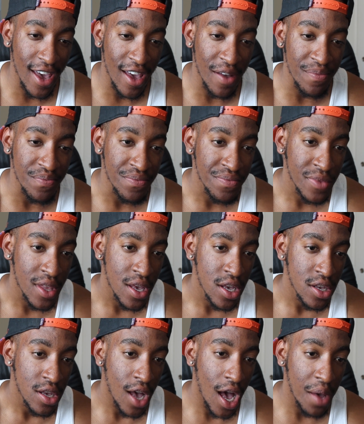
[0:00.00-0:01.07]
And
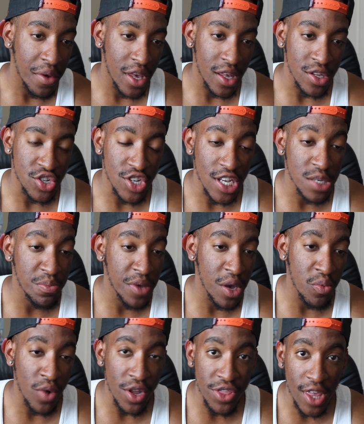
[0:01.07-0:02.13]
I mean, she's
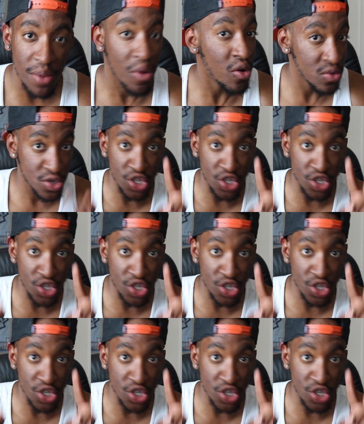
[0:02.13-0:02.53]
been with him,